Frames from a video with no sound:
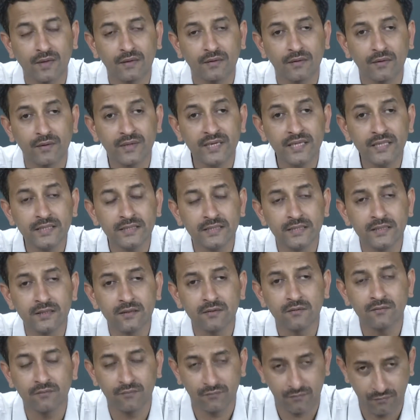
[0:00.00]
Okay?
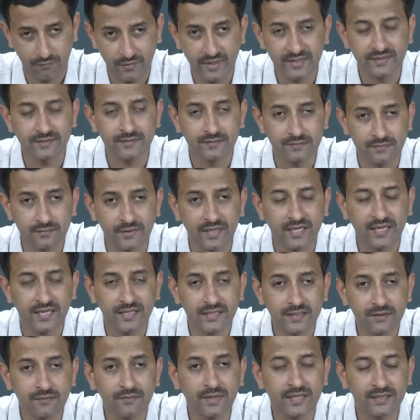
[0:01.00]

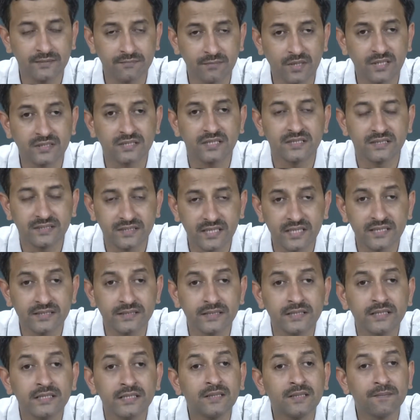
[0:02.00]
When Merton said
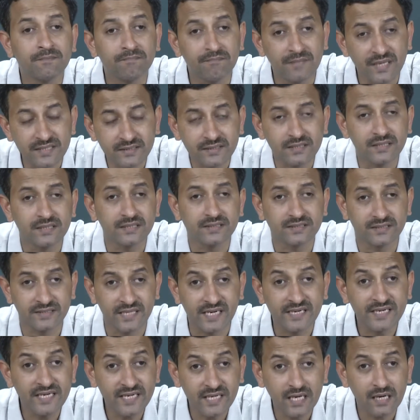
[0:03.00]
methods,
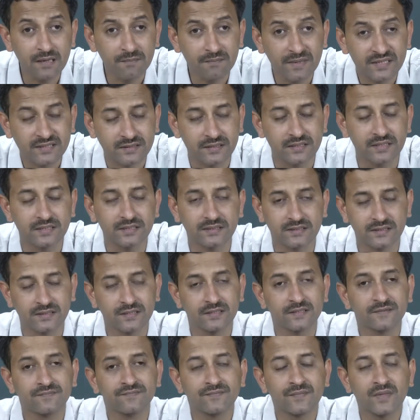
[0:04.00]
technical methods,
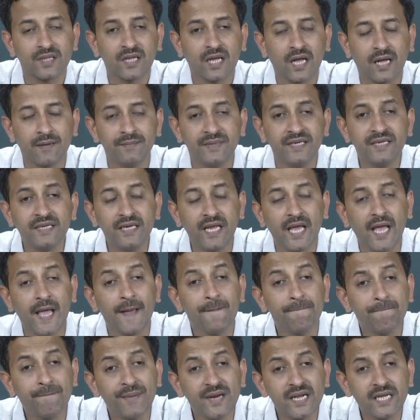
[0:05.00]
I mean
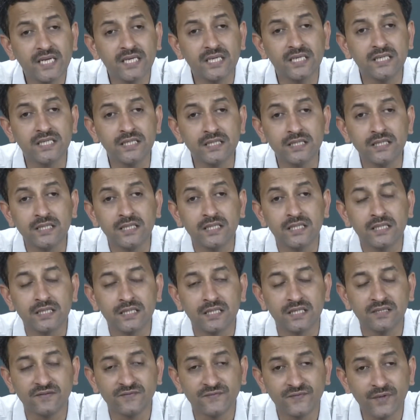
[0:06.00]
empirically
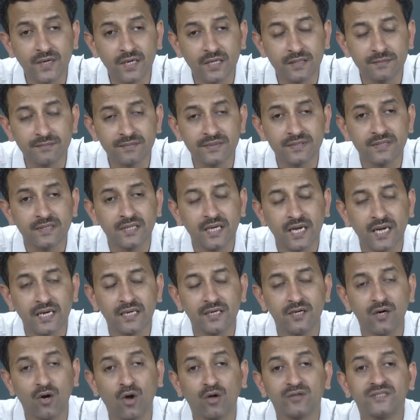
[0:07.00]
confirmed
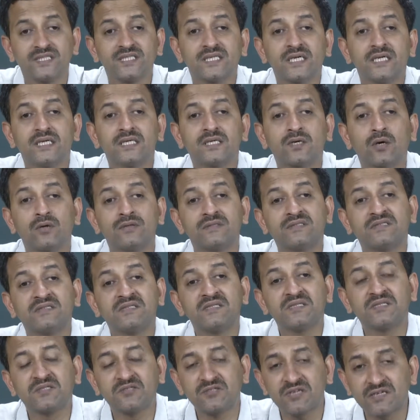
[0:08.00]
and logically
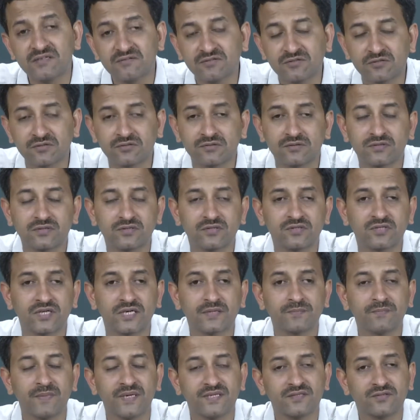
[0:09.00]
consistent
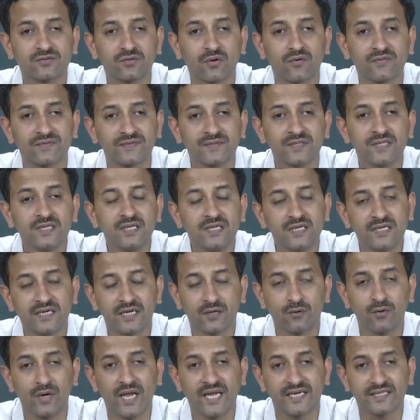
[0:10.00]
statements of
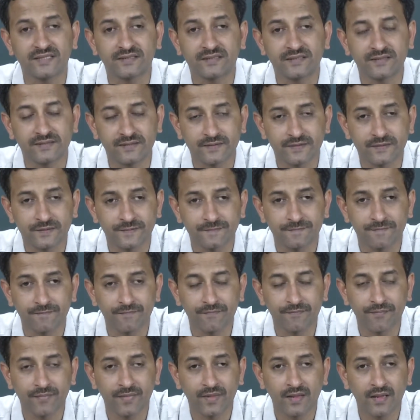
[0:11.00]
regularities.
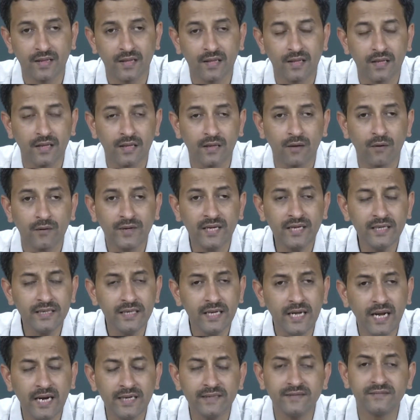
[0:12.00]
Okay?
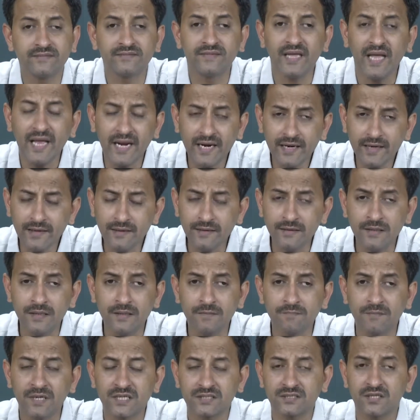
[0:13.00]
And then
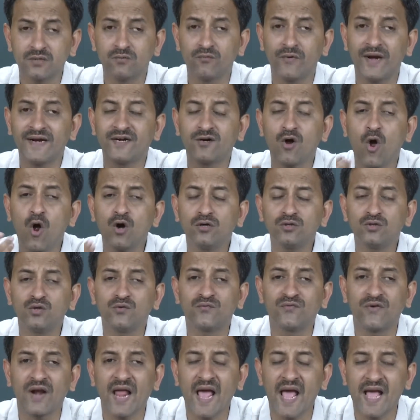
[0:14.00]
Merton went on to
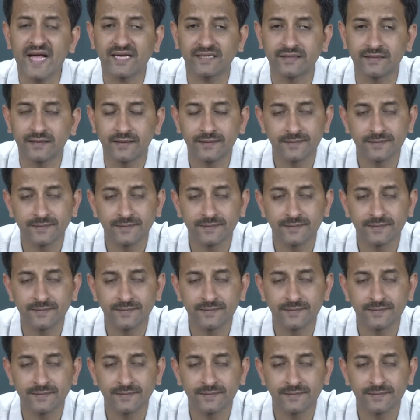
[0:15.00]
flag